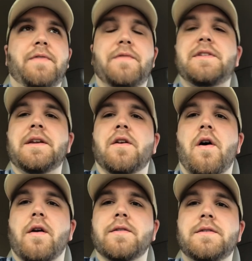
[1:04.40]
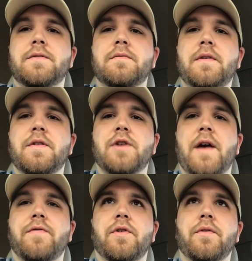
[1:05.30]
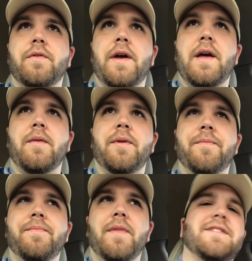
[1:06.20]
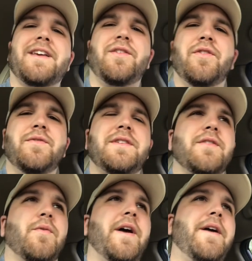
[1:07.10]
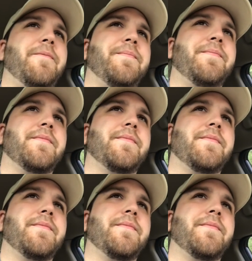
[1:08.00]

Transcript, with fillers: 15 cars in the drive-through ahead of me. It's like you lose either way.